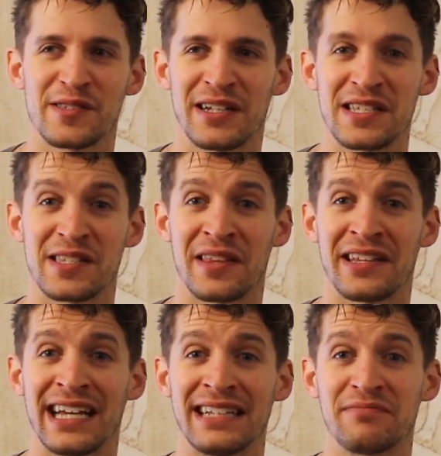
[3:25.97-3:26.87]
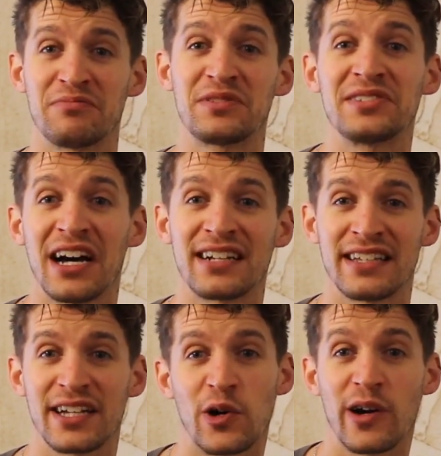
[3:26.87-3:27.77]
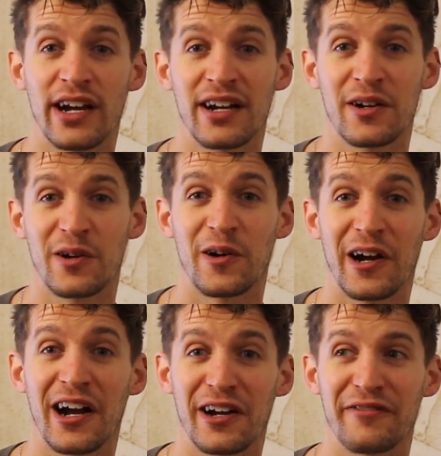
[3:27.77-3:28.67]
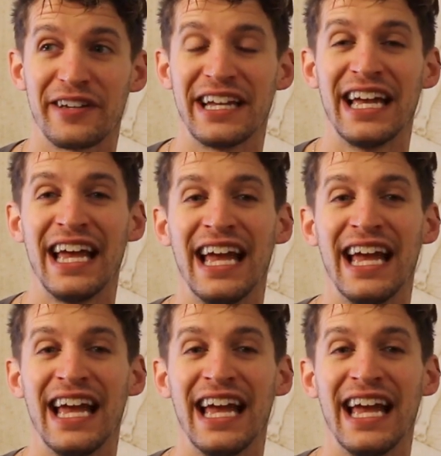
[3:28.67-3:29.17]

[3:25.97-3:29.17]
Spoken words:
so I just thought that I sucked at choreography.